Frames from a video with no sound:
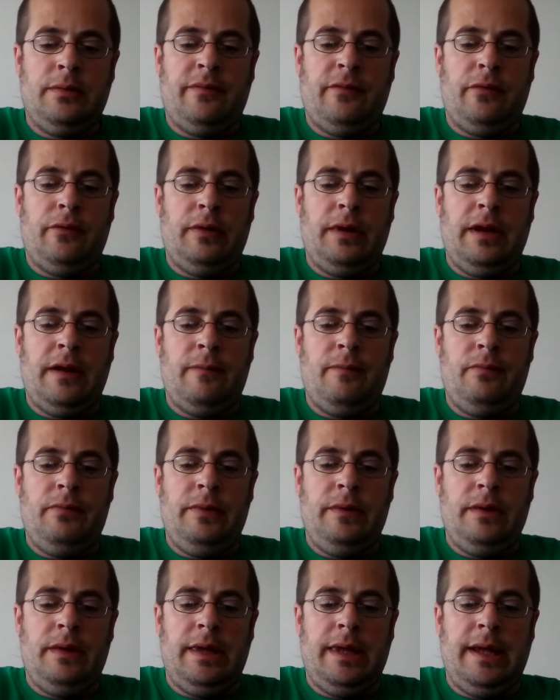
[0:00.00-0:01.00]

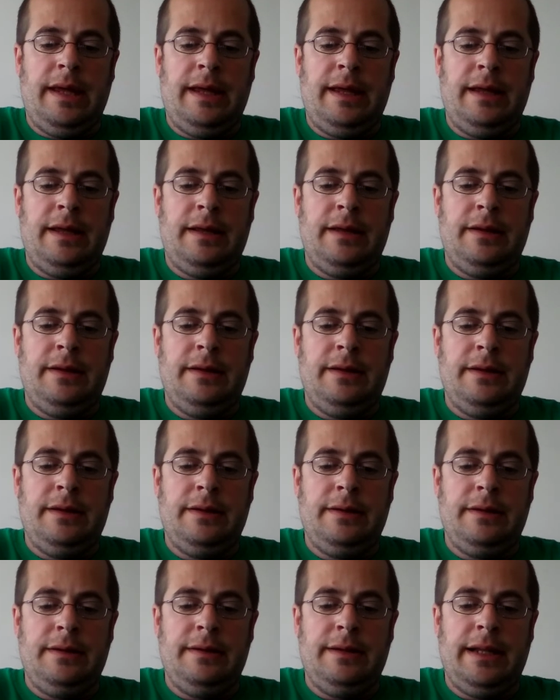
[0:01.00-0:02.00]
and
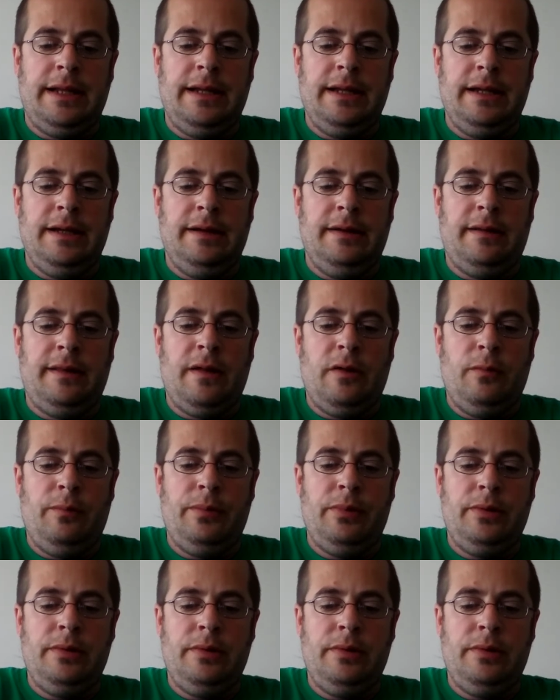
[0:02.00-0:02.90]
they needed his help